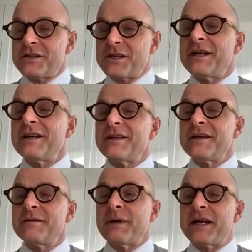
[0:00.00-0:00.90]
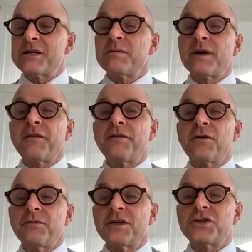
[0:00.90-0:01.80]
telling the management what I
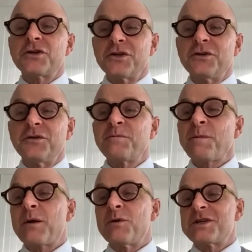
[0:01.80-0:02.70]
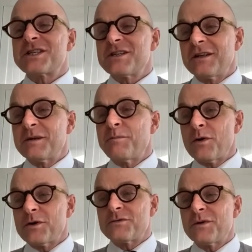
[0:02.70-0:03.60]
thought they should do, which is not the
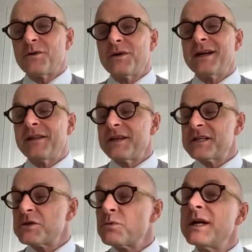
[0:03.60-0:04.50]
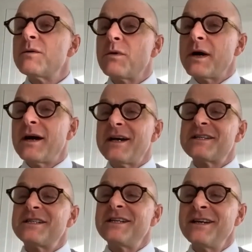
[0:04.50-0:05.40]
board's role. And this is really where I
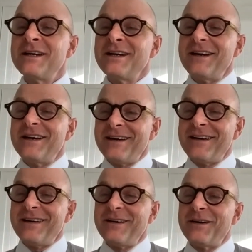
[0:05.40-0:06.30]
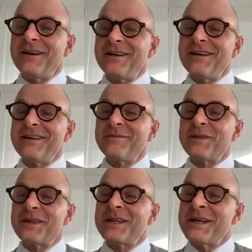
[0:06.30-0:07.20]
see the
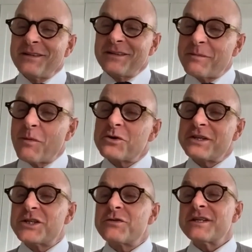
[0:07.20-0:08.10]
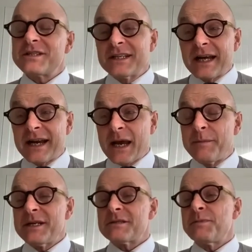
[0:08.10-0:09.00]
most interesting
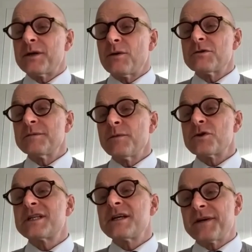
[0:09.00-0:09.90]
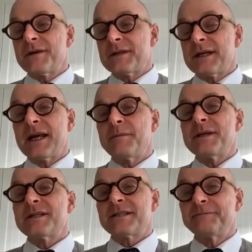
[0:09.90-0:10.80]
dynamics, but also the most difficult
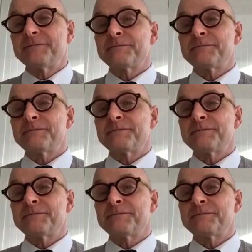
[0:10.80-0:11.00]
dynamics.